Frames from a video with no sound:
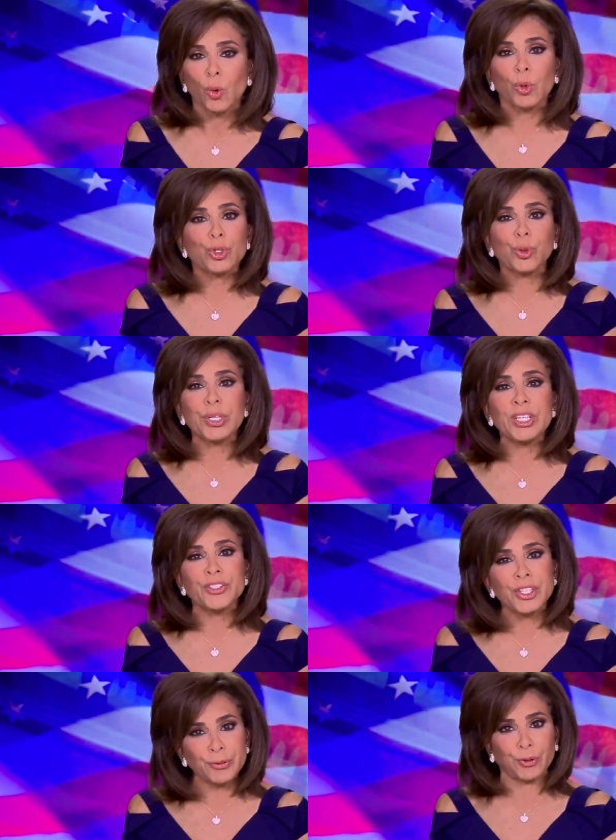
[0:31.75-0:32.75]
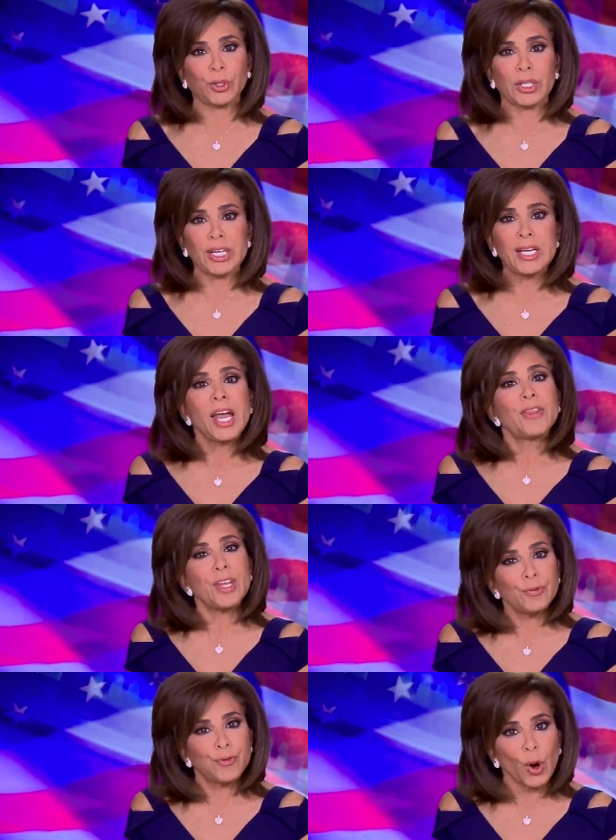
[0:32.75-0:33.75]
were treated differently
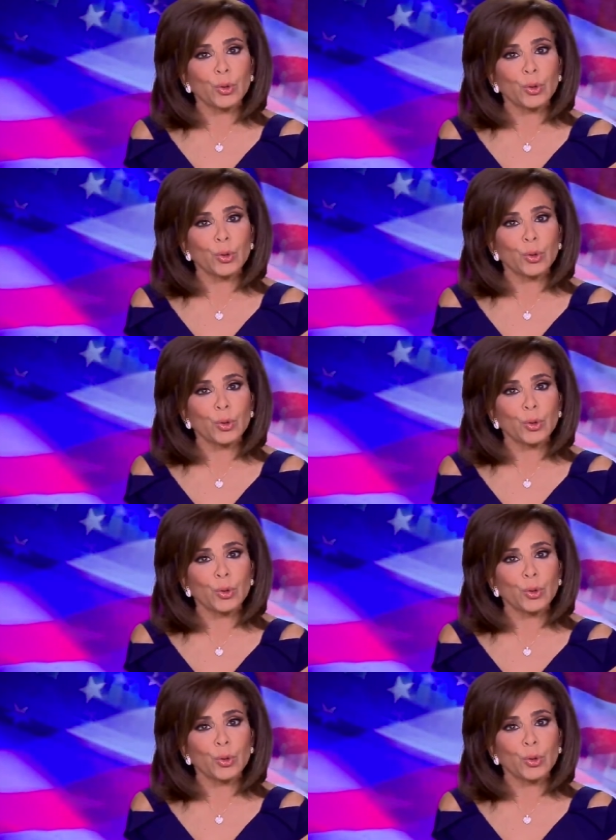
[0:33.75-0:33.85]
than